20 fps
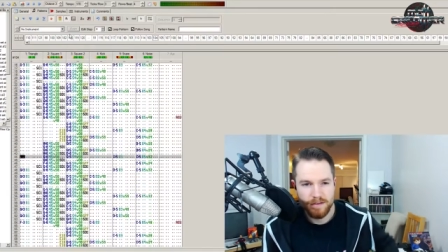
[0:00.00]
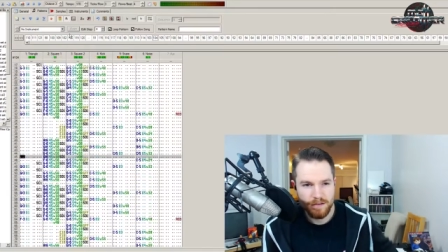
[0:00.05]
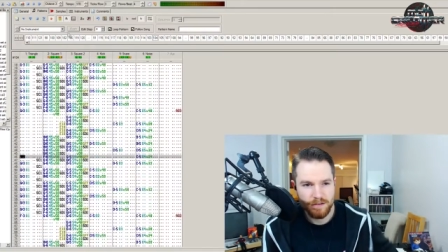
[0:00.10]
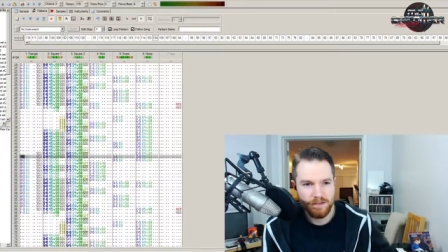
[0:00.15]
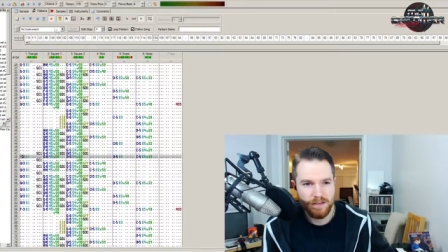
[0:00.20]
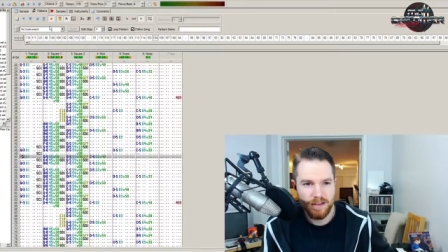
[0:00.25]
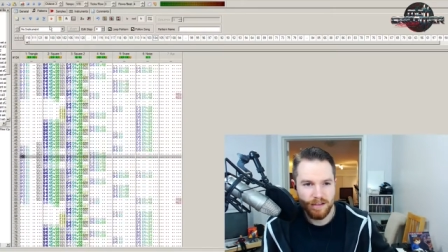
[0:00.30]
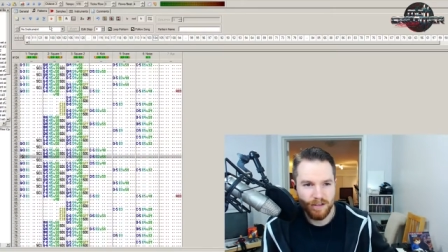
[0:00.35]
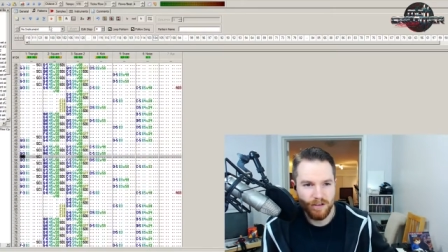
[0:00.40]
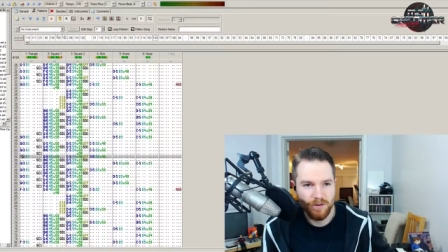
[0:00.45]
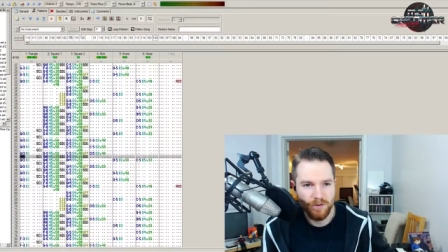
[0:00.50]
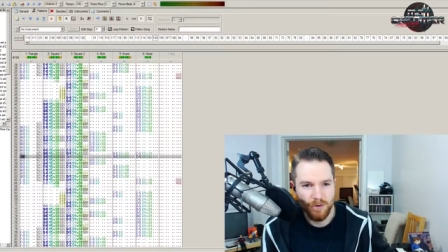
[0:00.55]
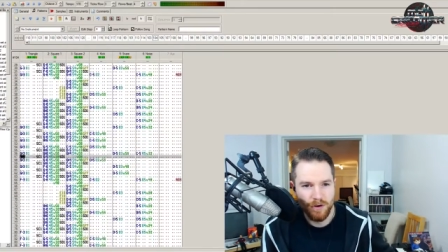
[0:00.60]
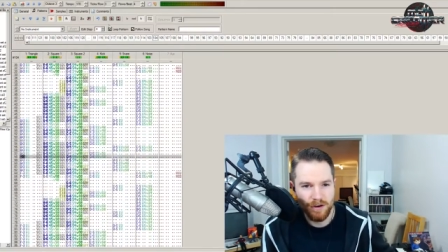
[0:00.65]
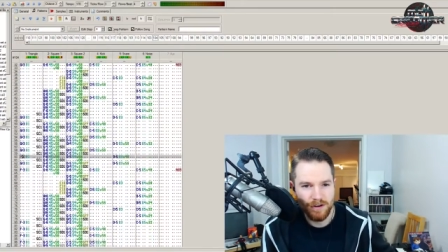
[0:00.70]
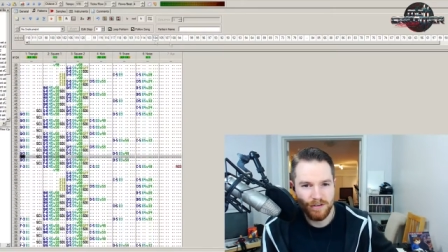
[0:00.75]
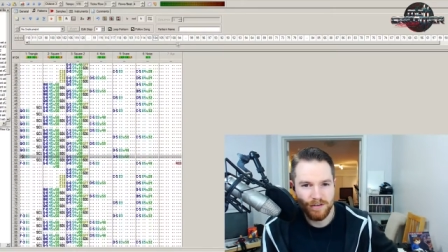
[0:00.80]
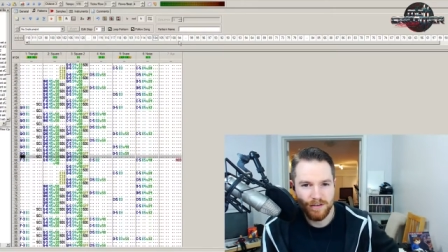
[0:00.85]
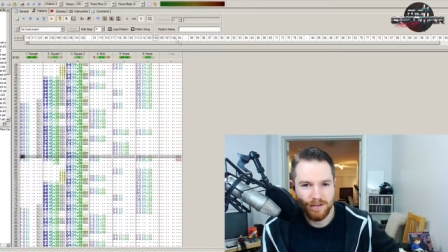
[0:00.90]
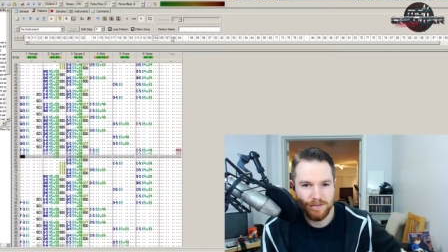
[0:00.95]
That could have
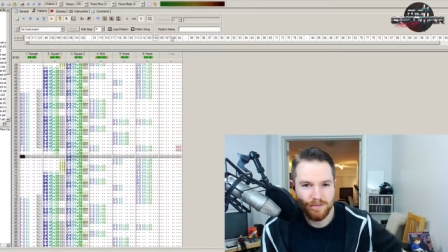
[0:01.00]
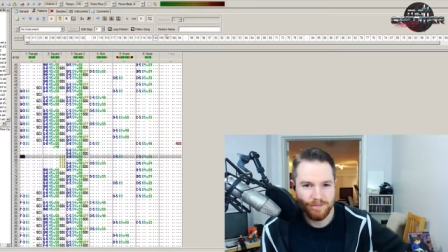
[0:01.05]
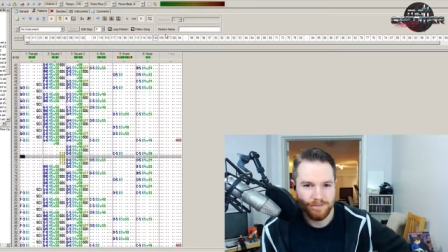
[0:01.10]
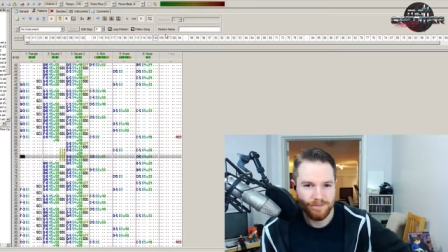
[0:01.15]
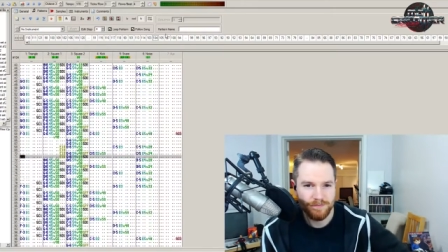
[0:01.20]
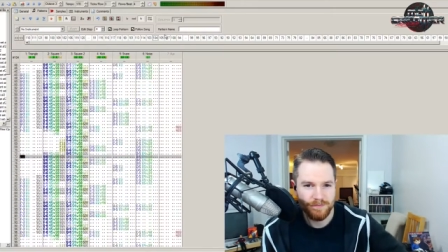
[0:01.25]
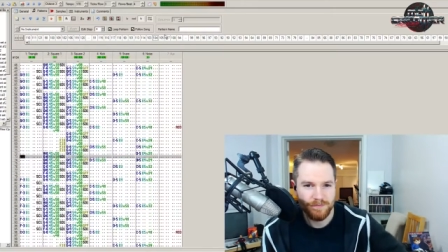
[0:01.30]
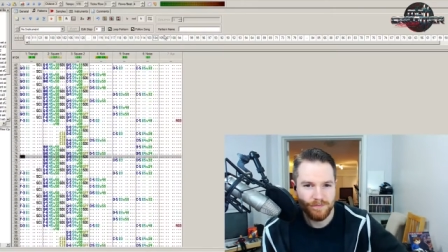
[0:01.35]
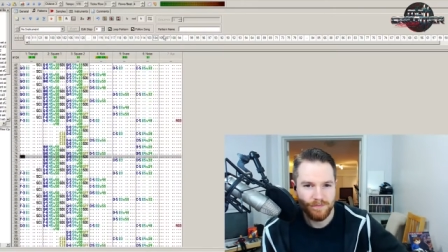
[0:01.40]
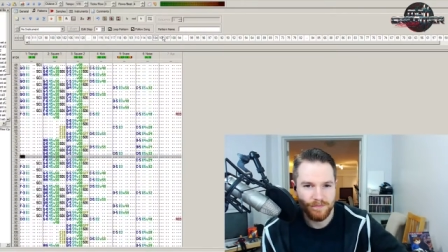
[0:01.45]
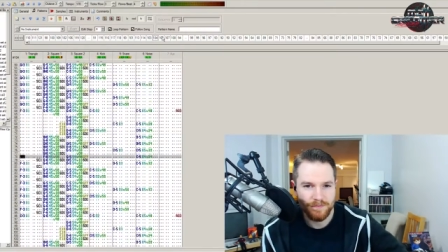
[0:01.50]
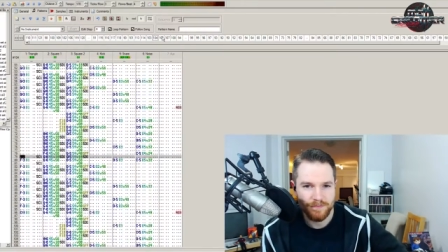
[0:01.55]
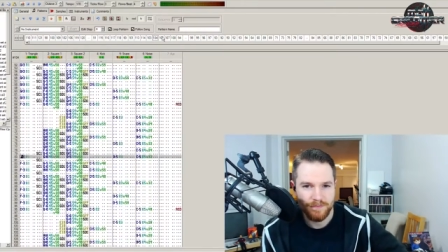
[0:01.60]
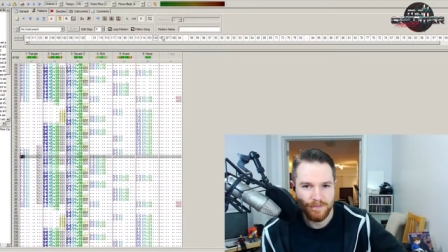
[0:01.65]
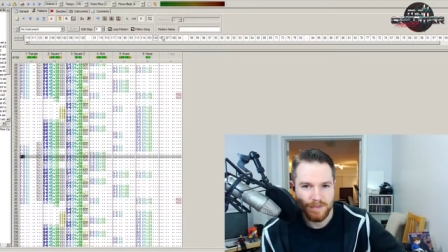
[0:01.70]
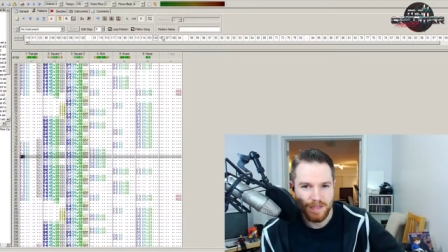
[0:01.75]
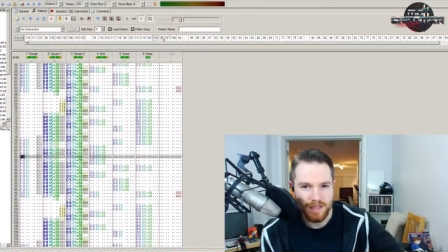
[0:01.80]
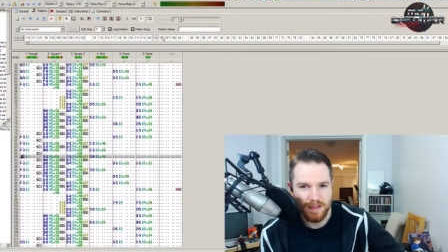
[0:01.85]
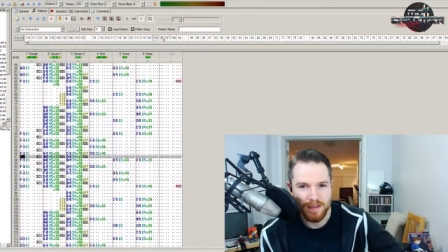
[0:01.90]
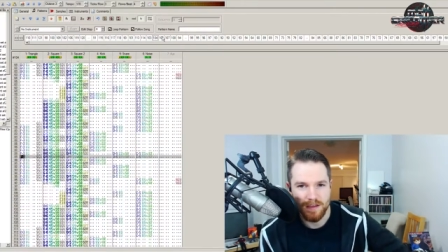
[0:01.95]
worked.
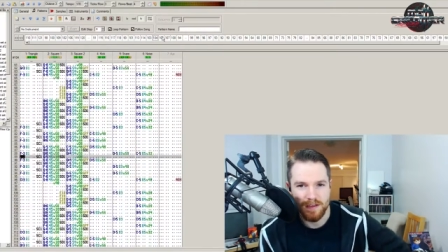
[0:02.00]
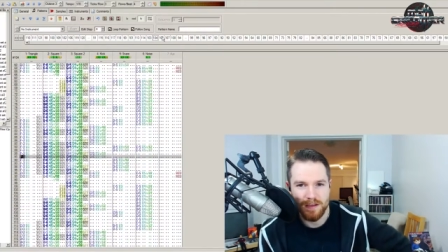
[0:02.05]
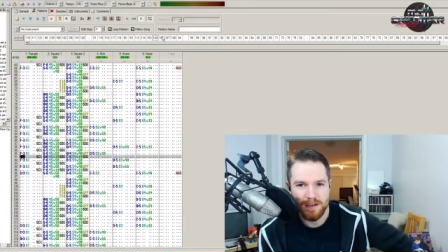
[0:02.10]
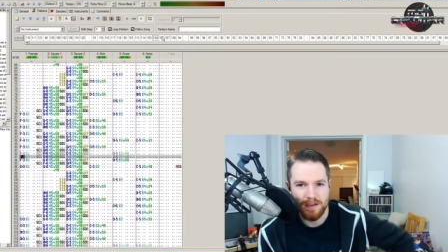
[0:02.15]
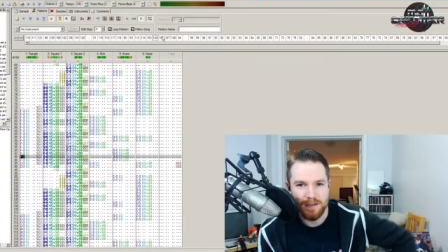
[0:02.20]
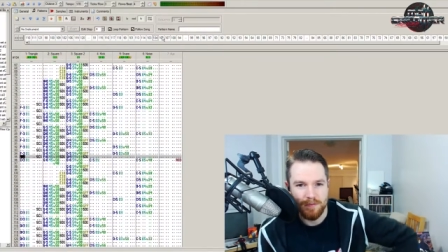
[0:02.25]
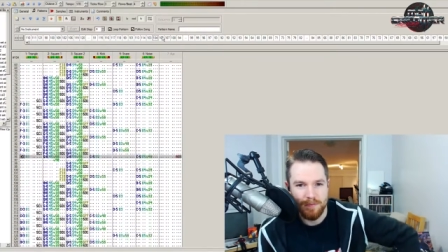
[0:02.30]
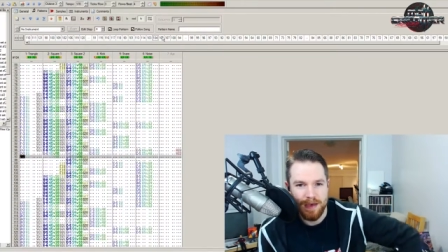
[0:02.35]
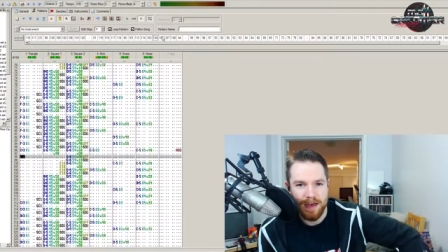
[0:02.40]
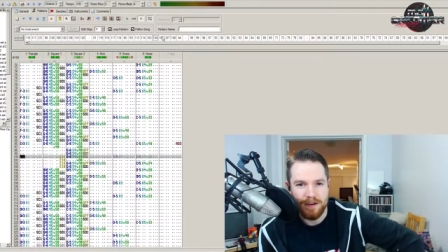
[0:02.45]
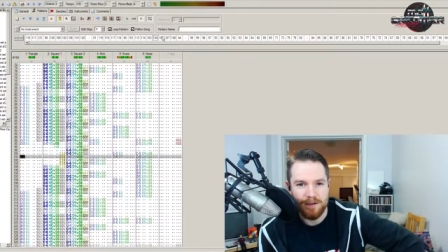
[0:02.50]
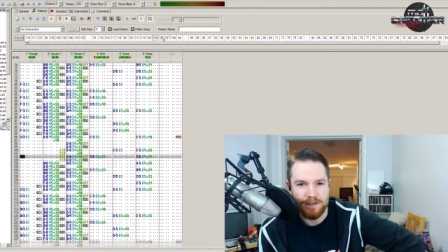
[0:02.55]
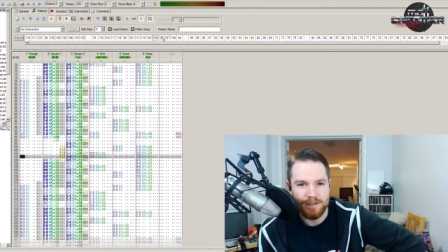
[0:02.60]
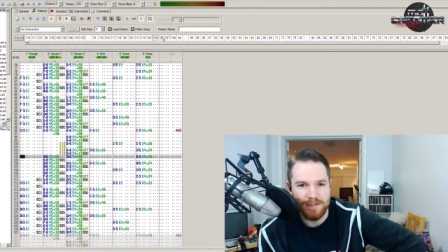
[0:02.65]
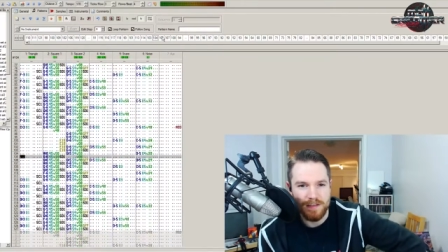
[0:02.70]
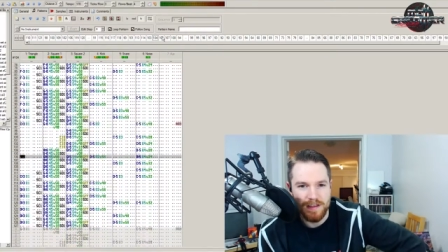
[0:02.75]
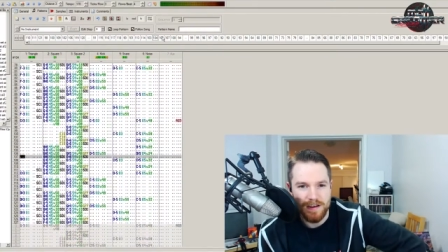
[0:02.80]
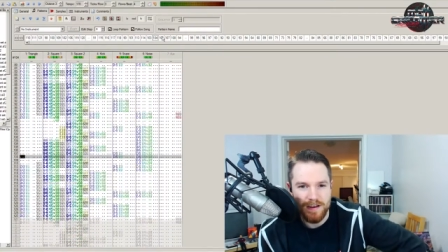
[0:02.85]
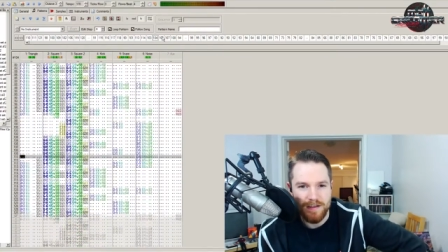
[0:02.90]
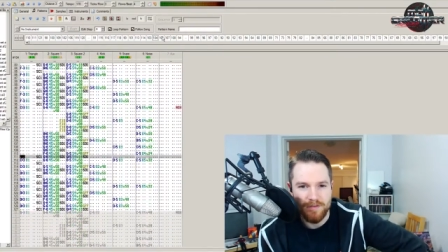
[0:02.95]
The, the patterns
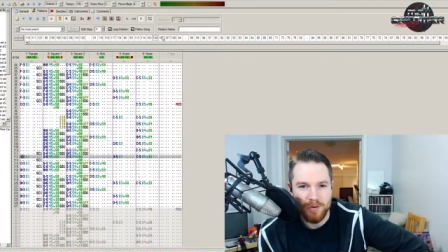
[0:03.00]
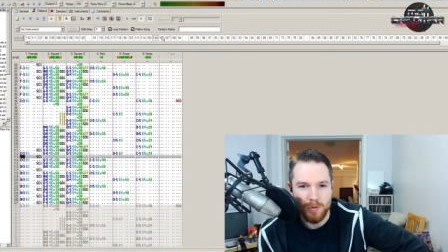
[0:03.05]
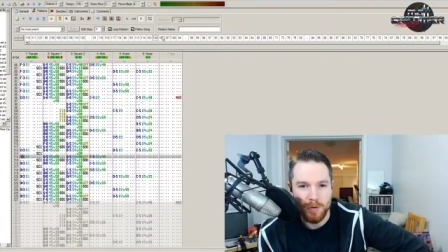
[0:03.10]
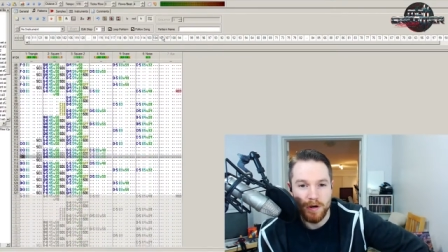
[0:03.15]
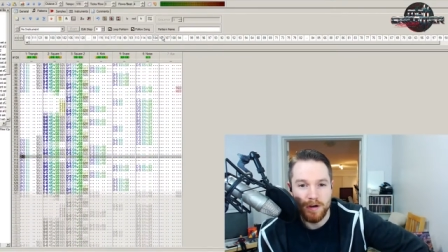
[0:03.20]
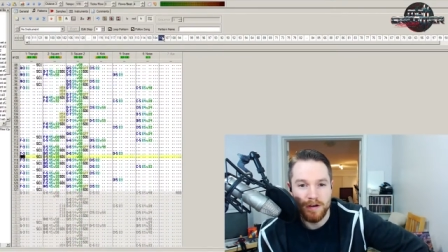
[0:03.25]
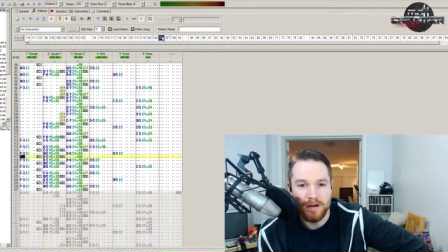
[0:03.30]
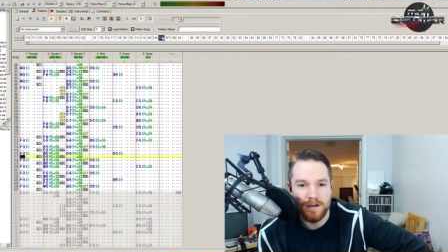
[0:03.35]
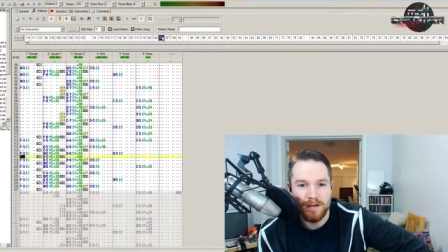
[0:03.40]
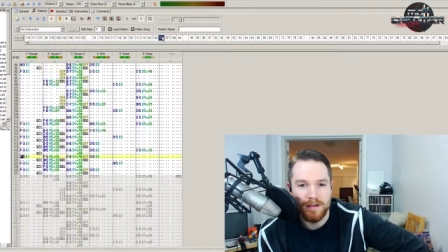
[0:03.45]
that never were.